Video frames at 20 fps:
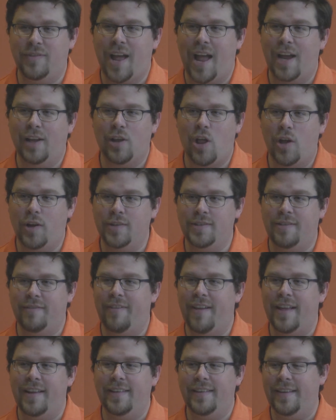Dialogues
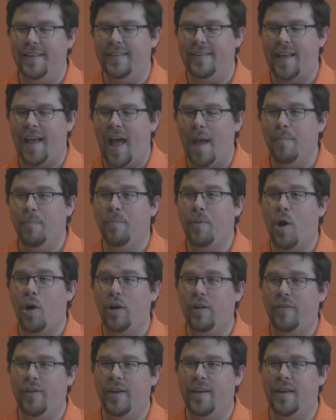event is I'm
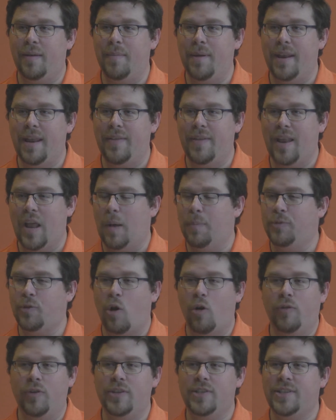part of a committee that helps
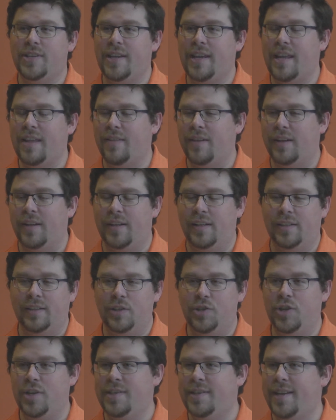oversee the
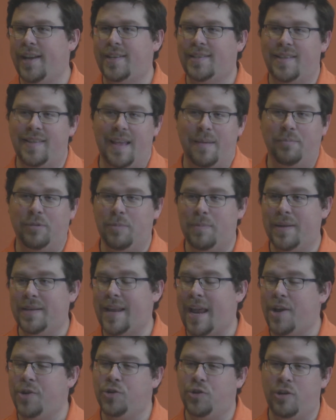logistics and the
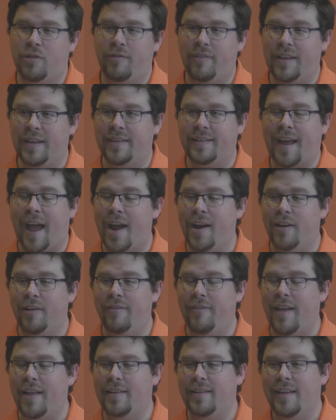implementation of the entire
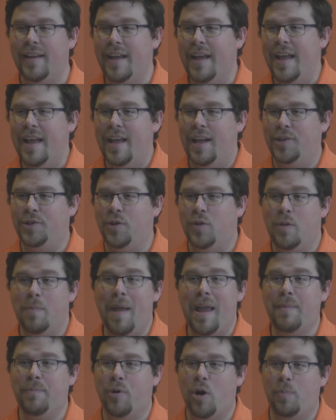event. And so the
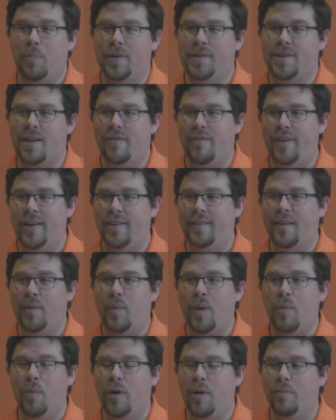main purpose of it is that
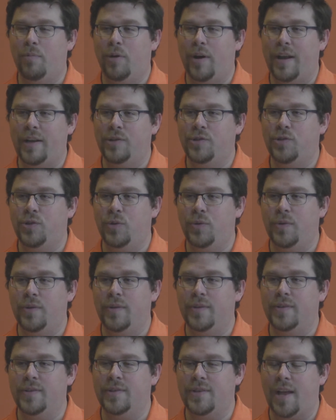we want to bring
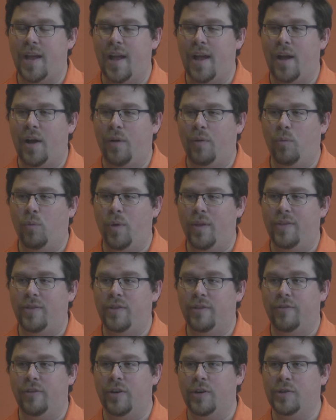students with
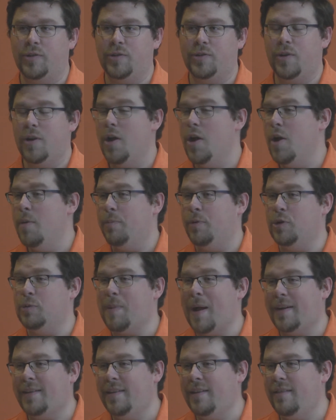diverse
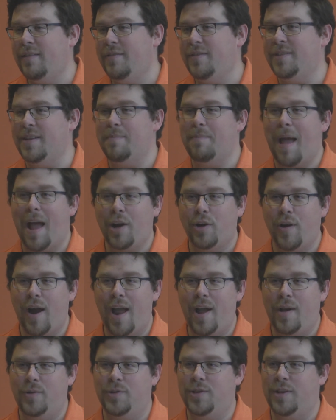perspectives and
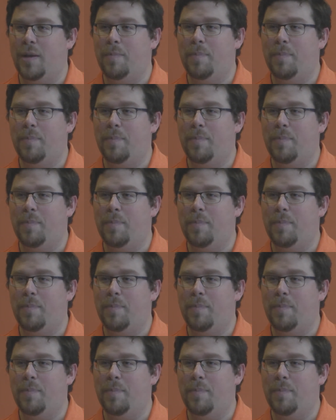backgrounds and